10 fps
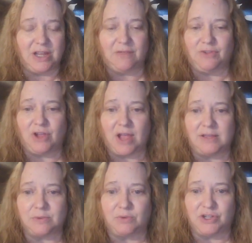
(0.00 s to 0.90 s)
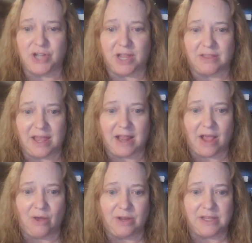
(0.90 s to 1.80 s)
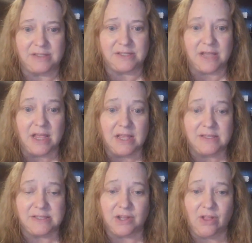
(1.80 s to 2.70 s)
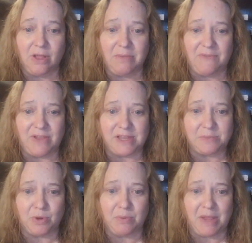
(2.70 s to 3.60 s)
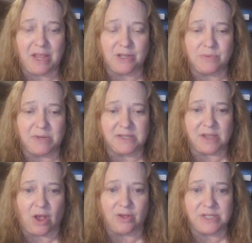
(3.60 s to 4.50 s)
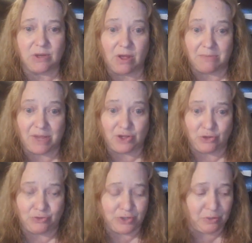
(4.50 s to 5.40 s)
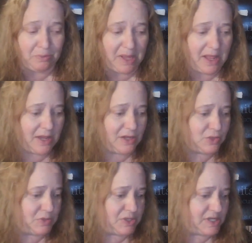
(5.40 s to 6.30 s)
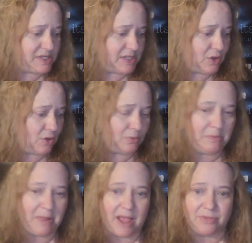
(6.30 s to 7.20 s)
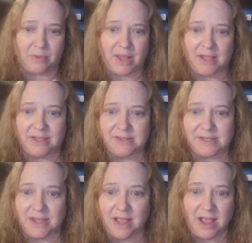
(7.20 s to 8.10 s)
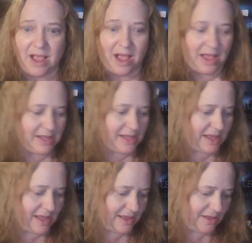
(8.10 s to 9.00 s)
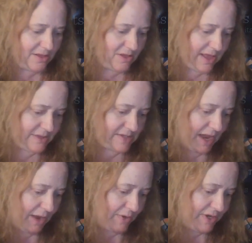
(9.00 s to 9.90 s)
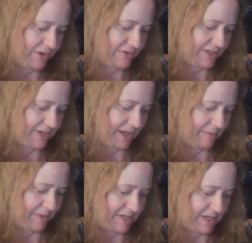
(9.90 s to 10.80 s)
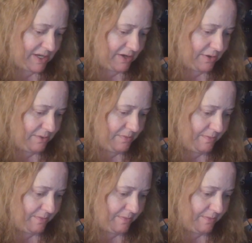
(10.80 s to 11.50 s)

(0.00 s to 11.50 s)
If you guys want to check that out, it's still on my Facebook page, but it's also on my YouTube page, which is The Golden Pathways. Hi Gail, How's, how are you tonight my dear?